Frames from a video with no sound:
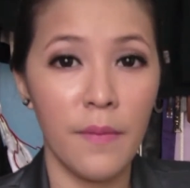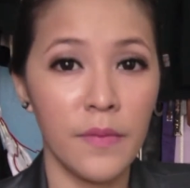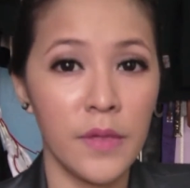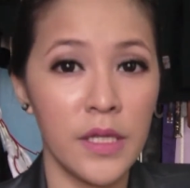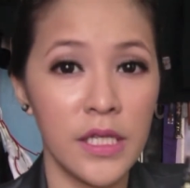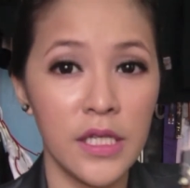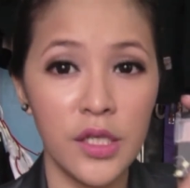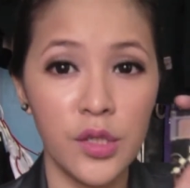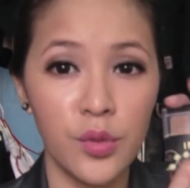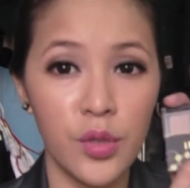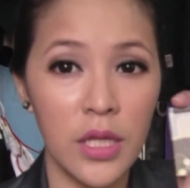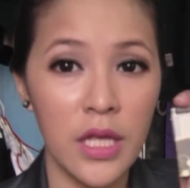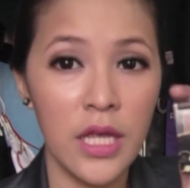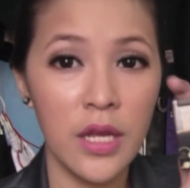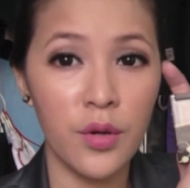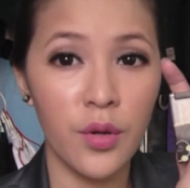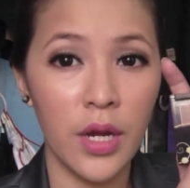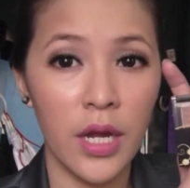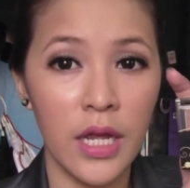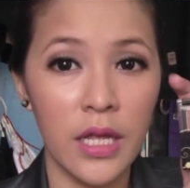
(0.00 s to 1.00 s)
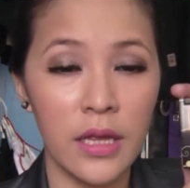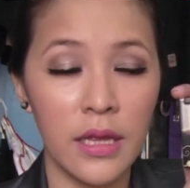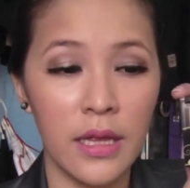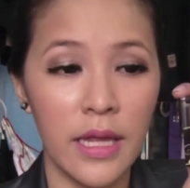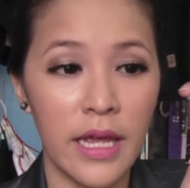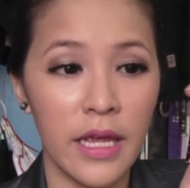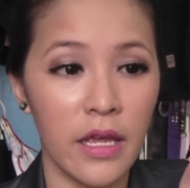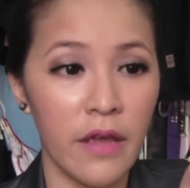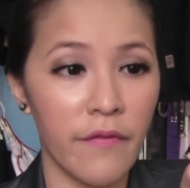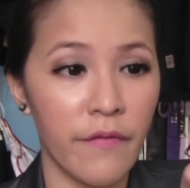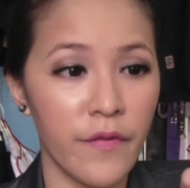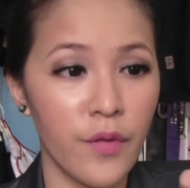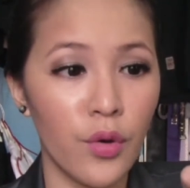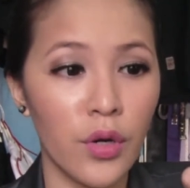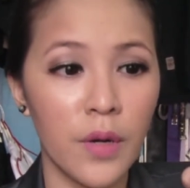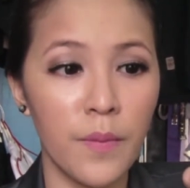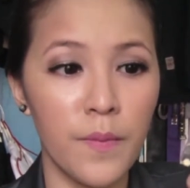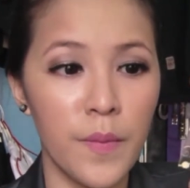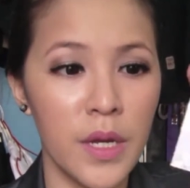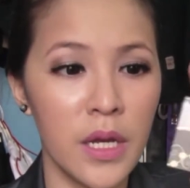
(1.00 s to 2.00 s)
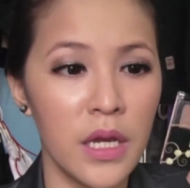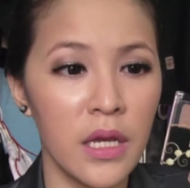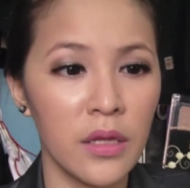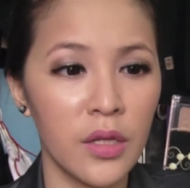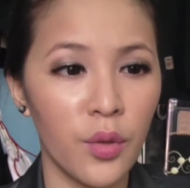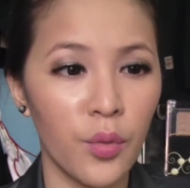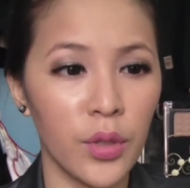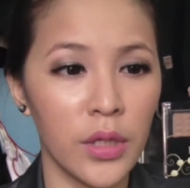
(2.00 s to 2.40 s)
This is really great. Like, if you're a beginner